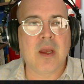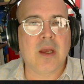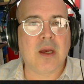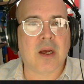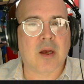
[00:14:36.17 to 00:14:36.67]

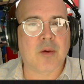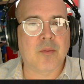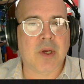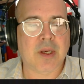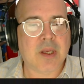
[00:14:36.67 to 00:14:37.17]

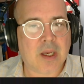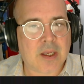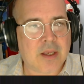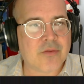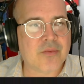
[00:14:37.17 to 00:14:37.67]
But yeah,
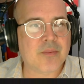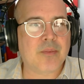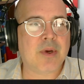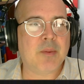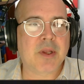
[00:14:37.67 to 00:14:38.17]
if
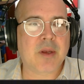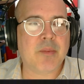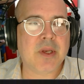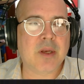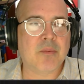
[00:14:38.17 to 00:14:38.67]
public
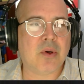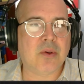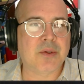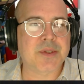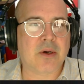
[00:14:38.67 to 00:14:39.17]
opinion
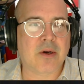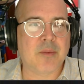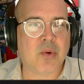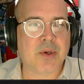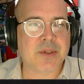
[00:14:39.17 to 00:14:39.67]
polls are
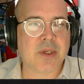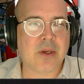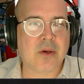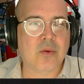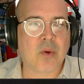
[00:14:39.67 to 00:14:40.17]
important to
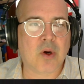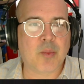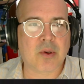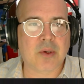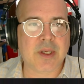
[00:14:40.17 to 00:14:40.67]
you,
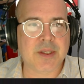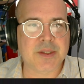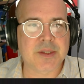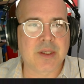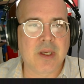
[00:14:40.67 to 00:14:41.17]
Roper
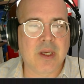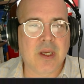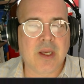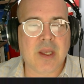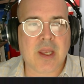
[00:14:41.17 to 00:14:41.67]
is
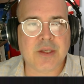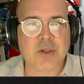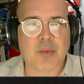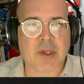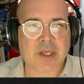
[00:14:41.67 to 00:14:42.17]
your
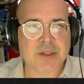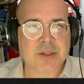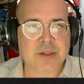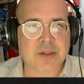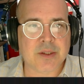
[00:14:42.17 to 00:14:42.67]

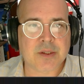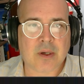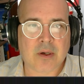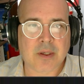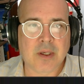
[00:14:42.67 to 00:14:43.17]
place to start.